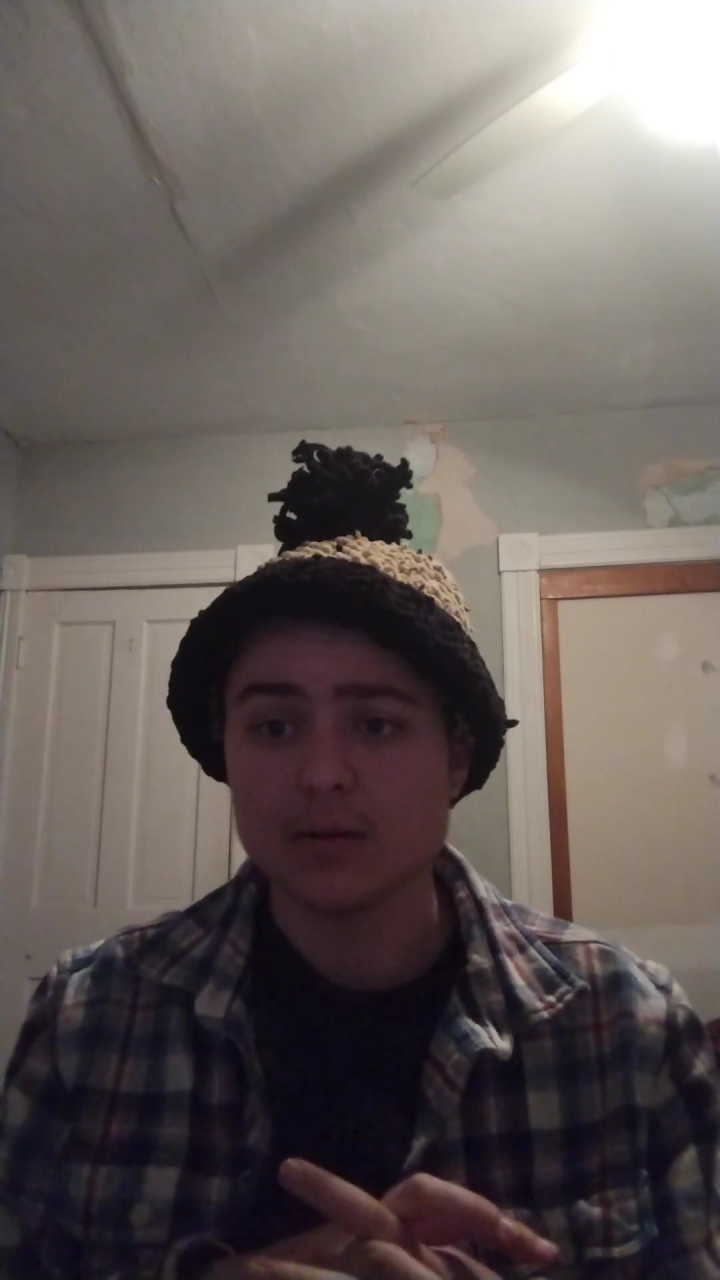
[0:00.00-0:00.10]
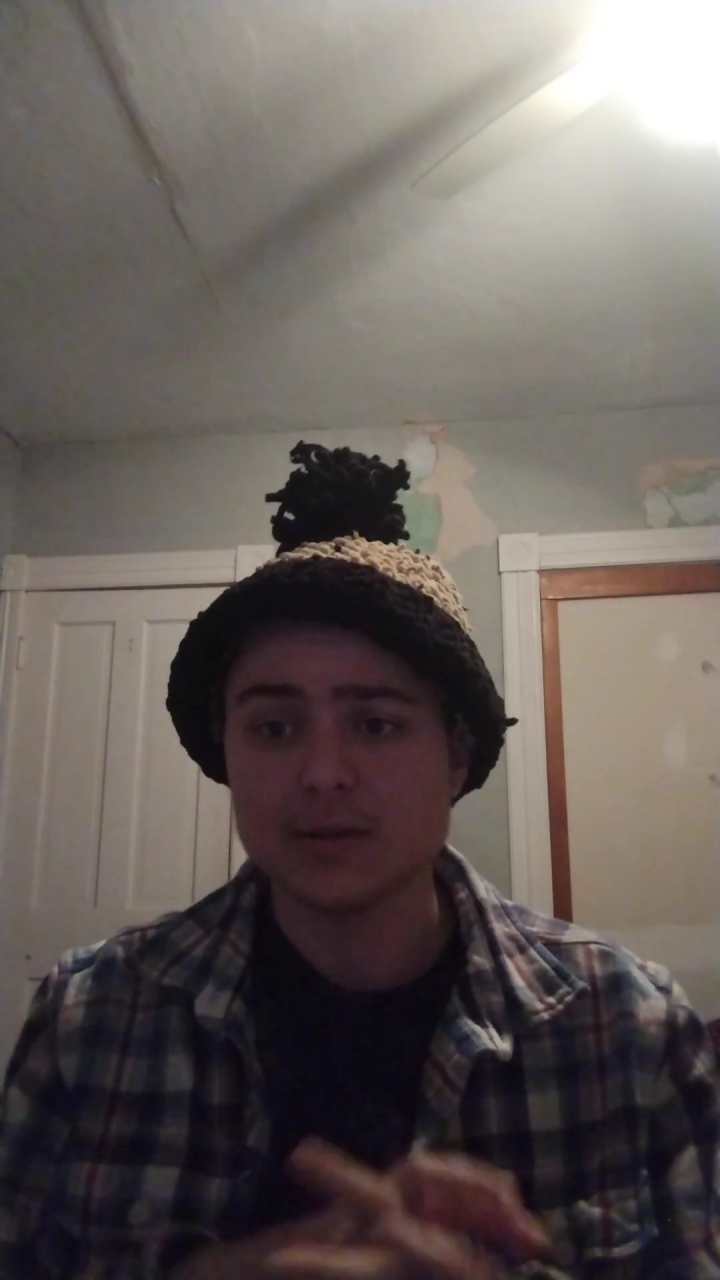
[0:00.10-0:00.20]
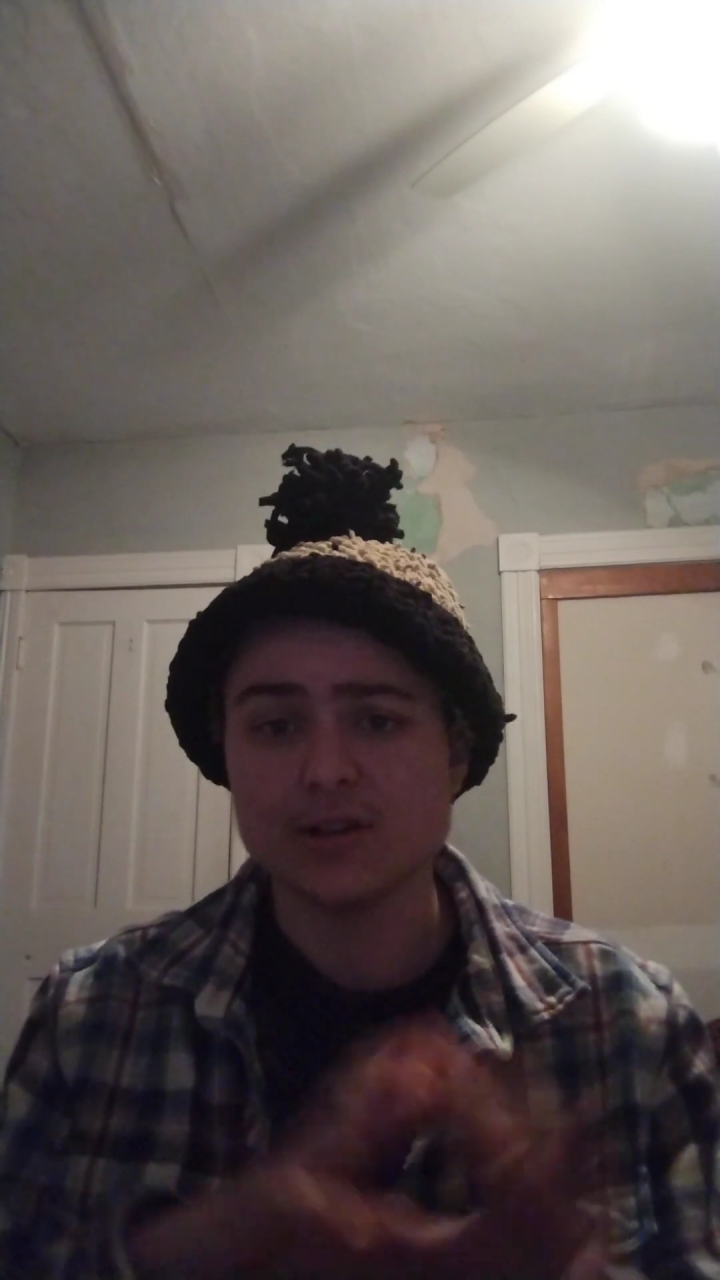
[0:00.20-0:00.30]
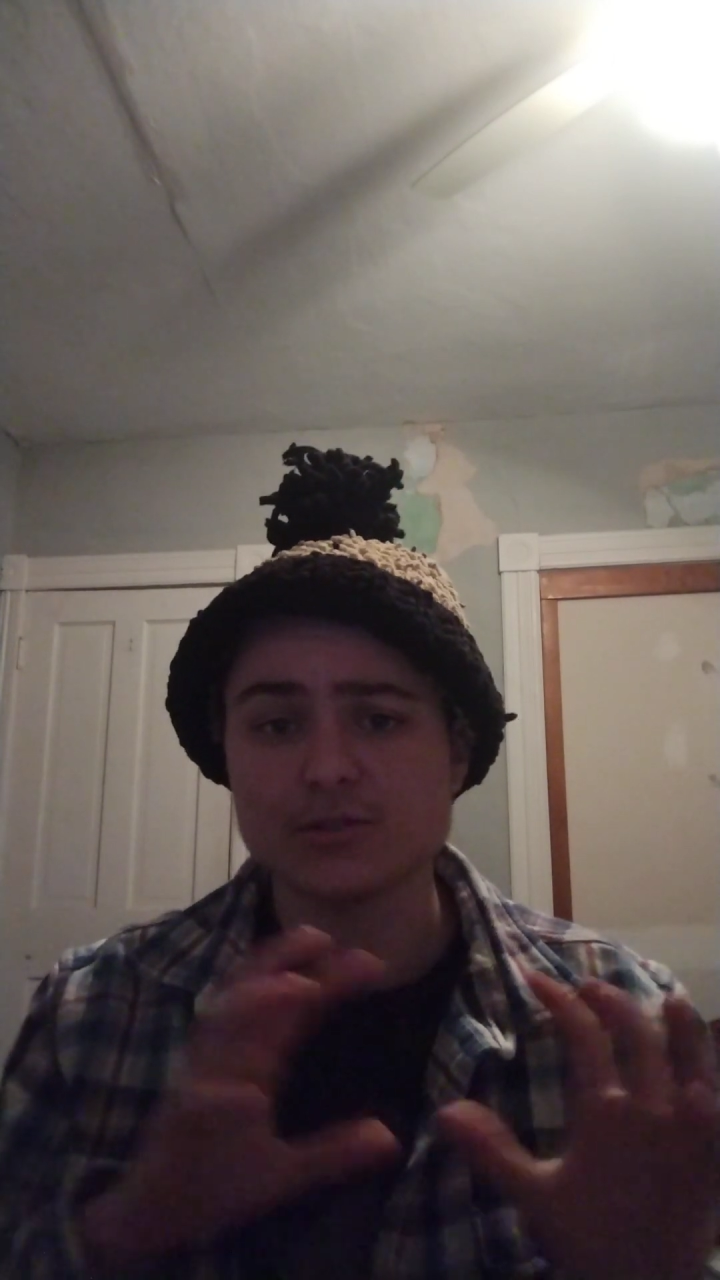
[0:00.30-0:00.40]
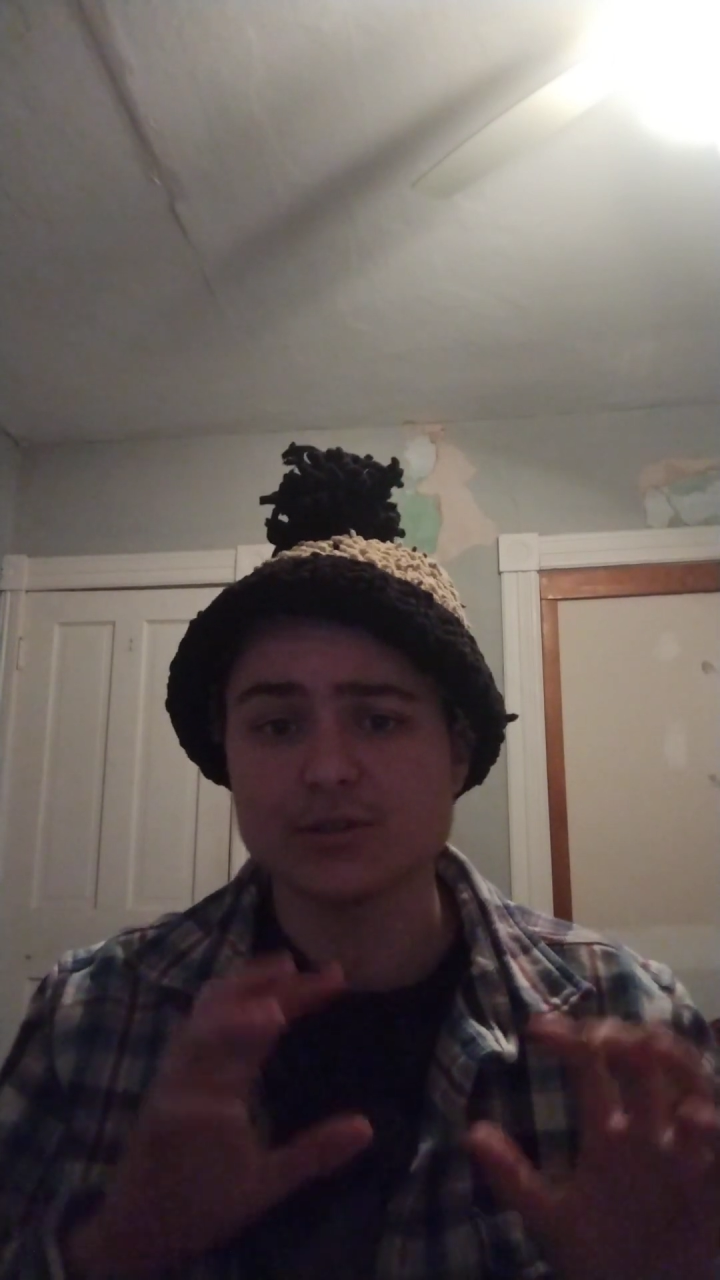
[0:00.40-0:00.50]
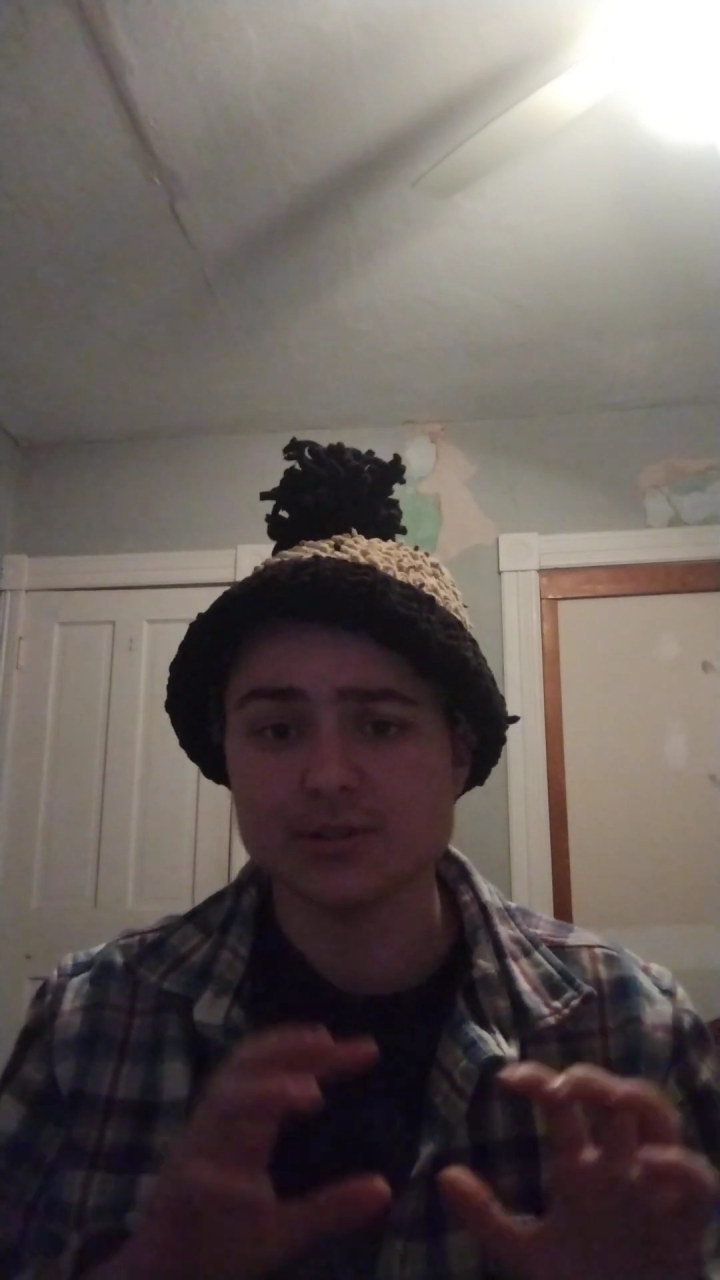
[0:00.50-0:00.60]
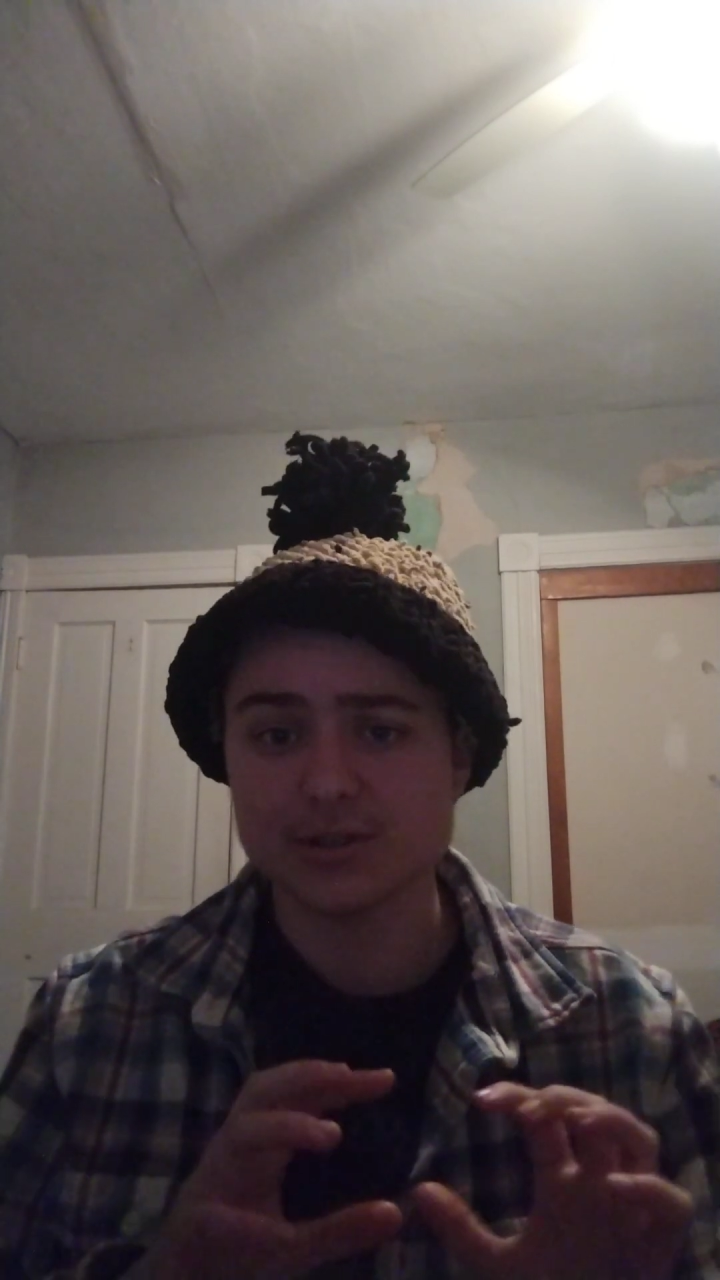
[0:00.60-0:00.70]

He also